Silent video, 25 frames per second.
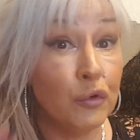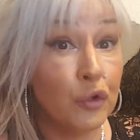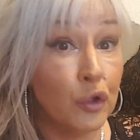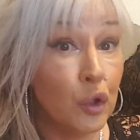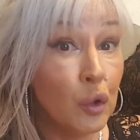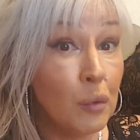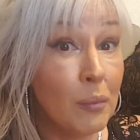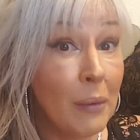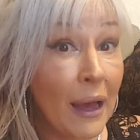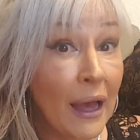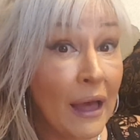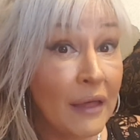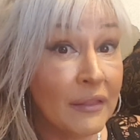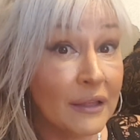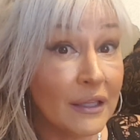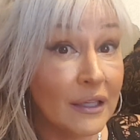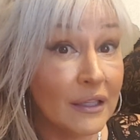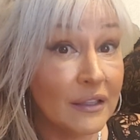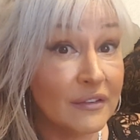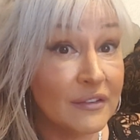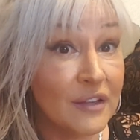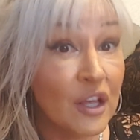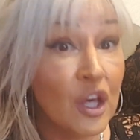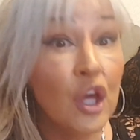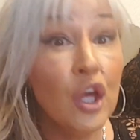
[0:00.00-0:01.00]
do buy
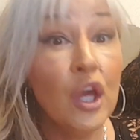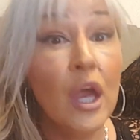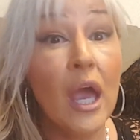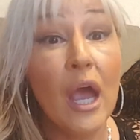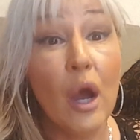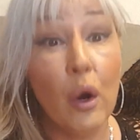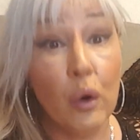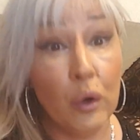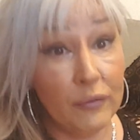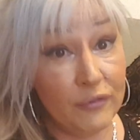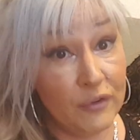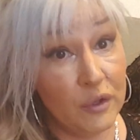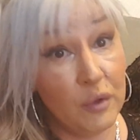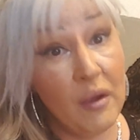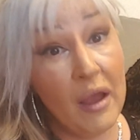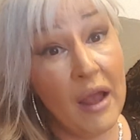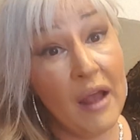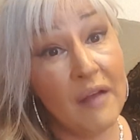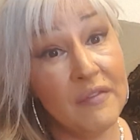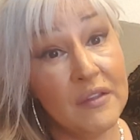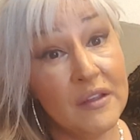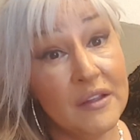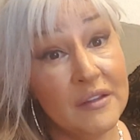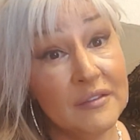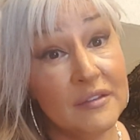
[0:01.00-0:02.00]
this, or if you
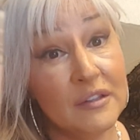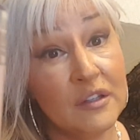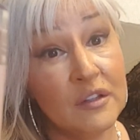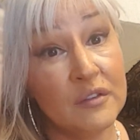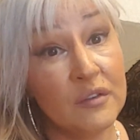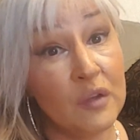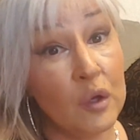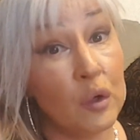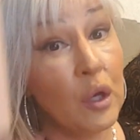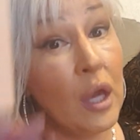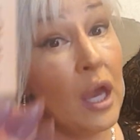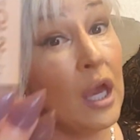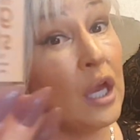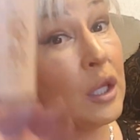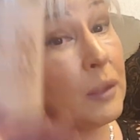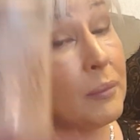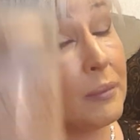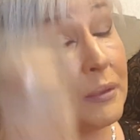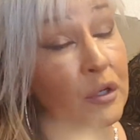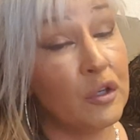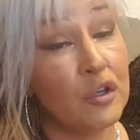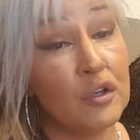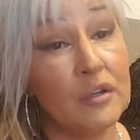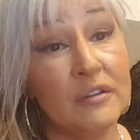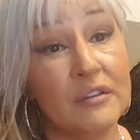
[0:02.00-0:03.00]
have this and it's okay, you
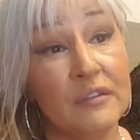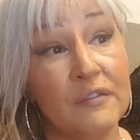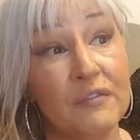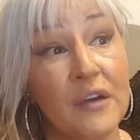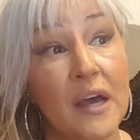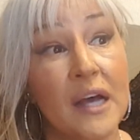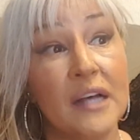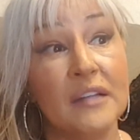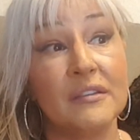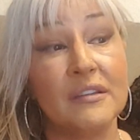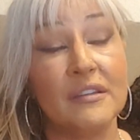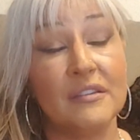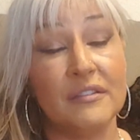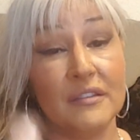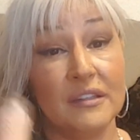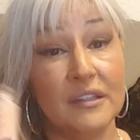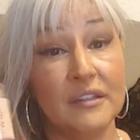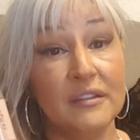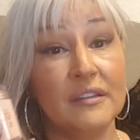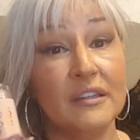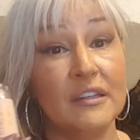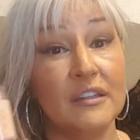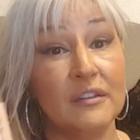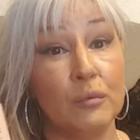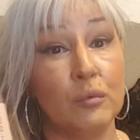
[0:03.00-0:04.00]
better use it fast, because
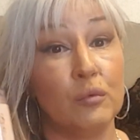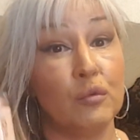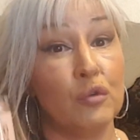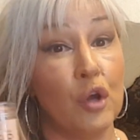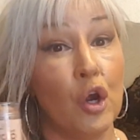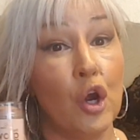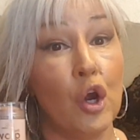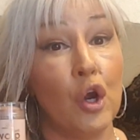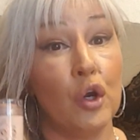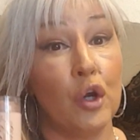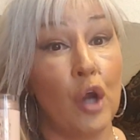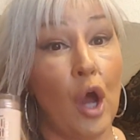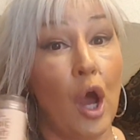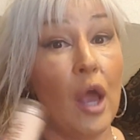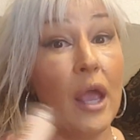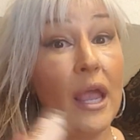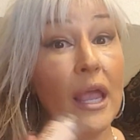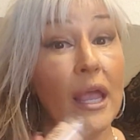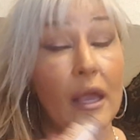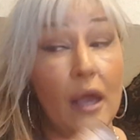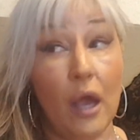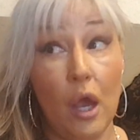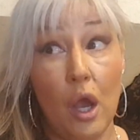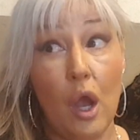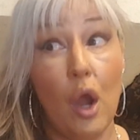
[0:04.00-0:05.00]
these things will turn
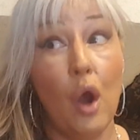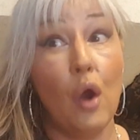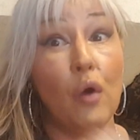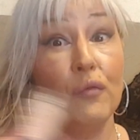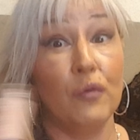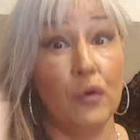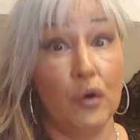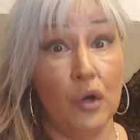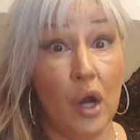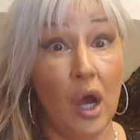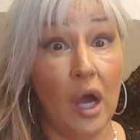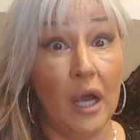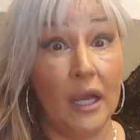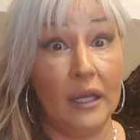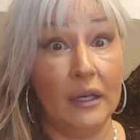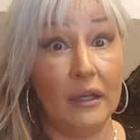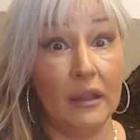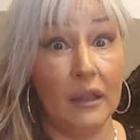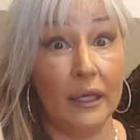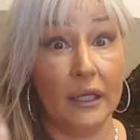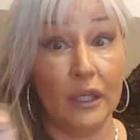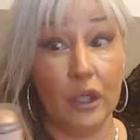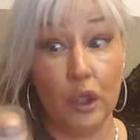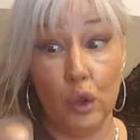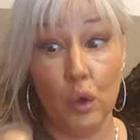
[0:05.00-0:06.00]
overnight.
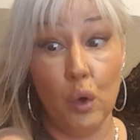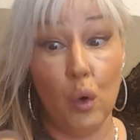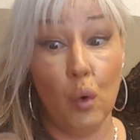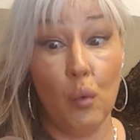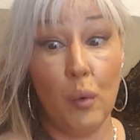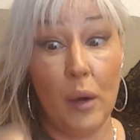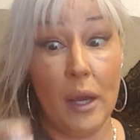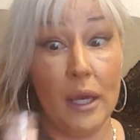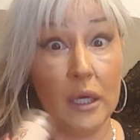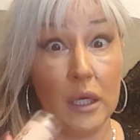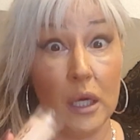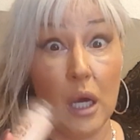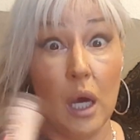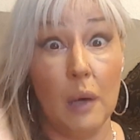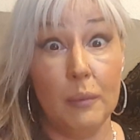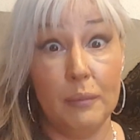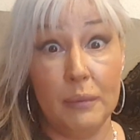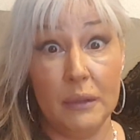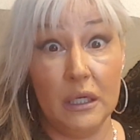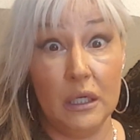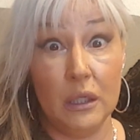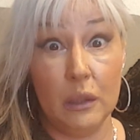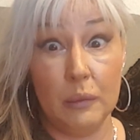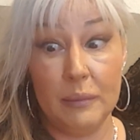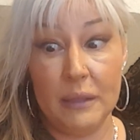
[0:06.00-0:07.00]
Like, you'll wake up
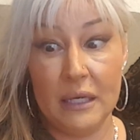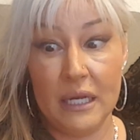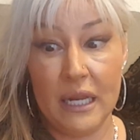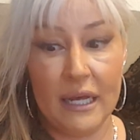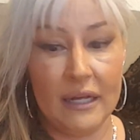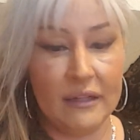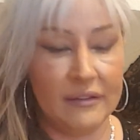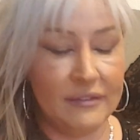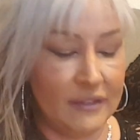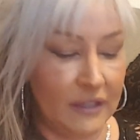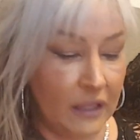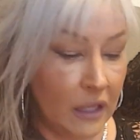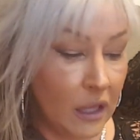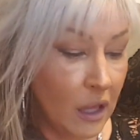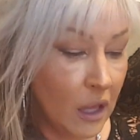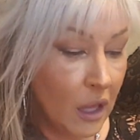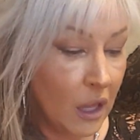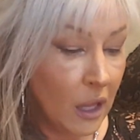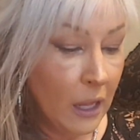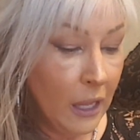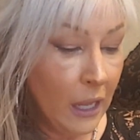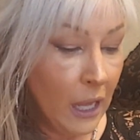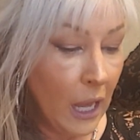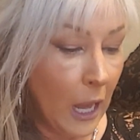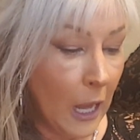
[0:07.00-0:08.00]
and it'll be nasty.
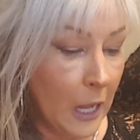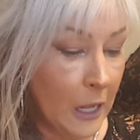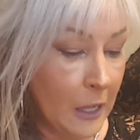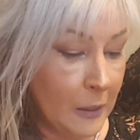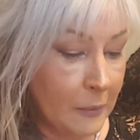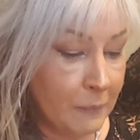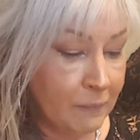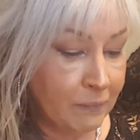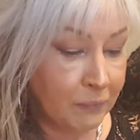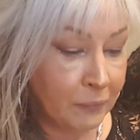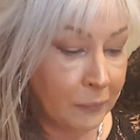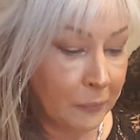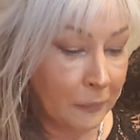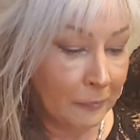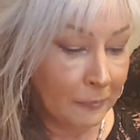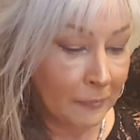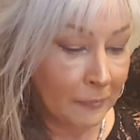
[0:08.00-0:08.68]
So